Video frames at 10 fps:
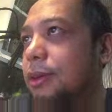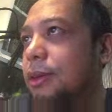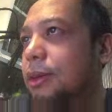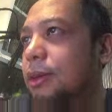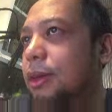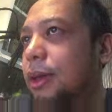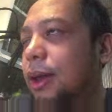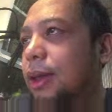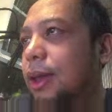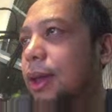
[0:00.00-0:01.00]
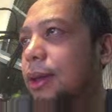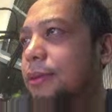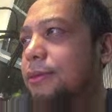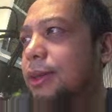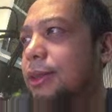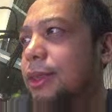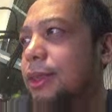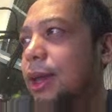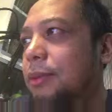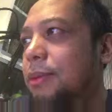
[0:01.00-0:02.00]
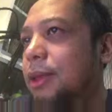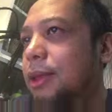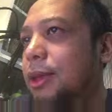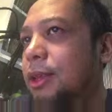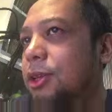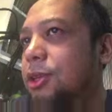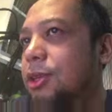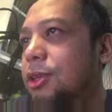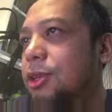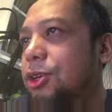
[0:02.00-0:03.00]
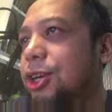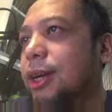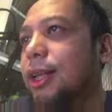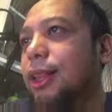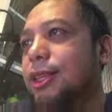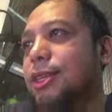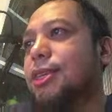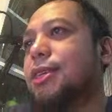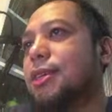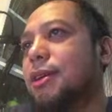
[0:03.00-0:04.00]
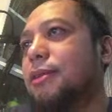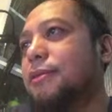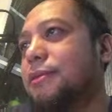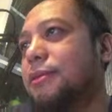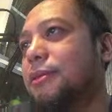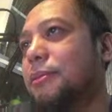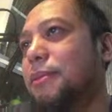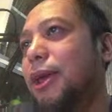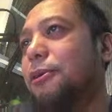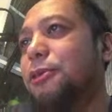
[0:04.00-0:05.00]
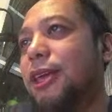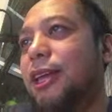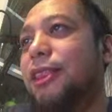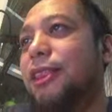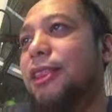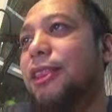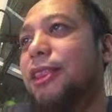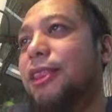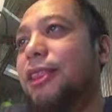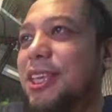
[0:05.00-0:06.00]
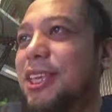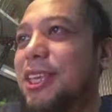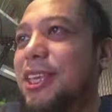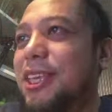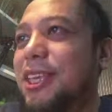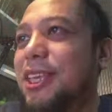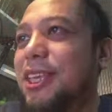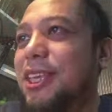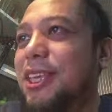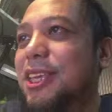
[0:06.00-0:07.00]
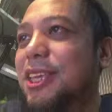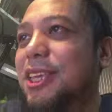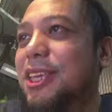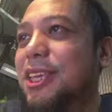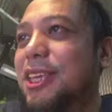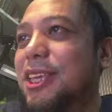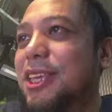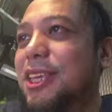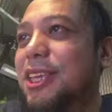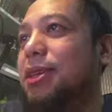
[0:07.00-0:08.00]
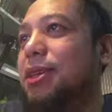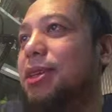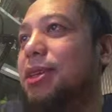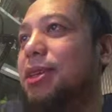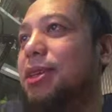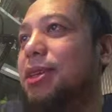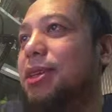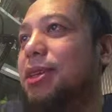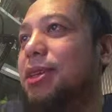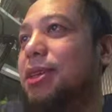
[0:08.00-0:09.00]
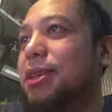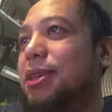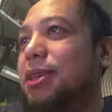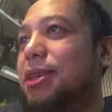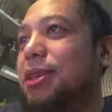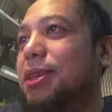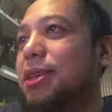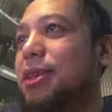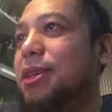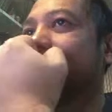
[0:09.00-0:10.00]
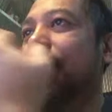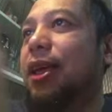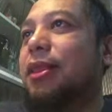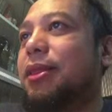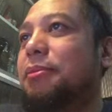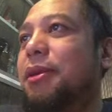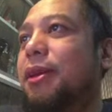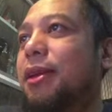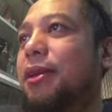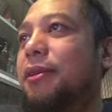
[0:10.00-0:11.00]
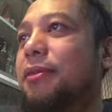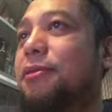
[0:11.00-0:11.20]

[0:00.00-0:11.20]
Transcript: I felt that I've been in shackles of my own ignorance, and knowing this has let me free.